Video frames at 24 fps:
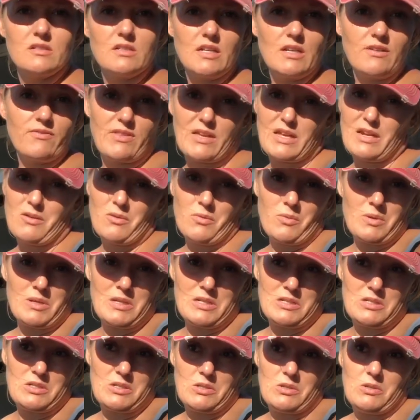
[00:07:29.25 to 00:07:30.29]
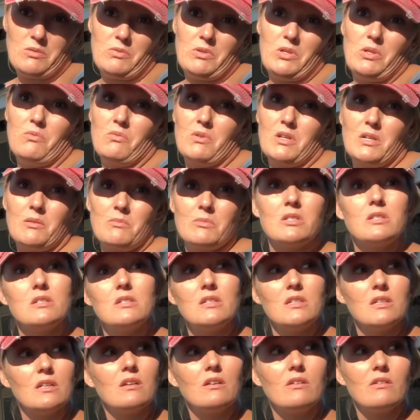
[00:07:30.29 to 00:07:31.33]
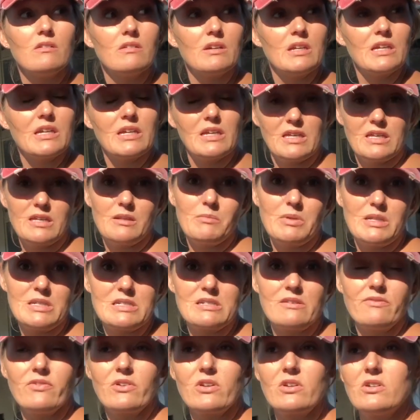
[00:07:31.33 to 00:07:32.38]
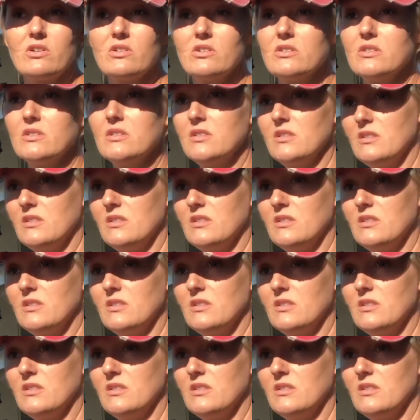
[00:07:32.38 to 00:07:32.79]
If they don't want to do what you want them to do, it can be difficult.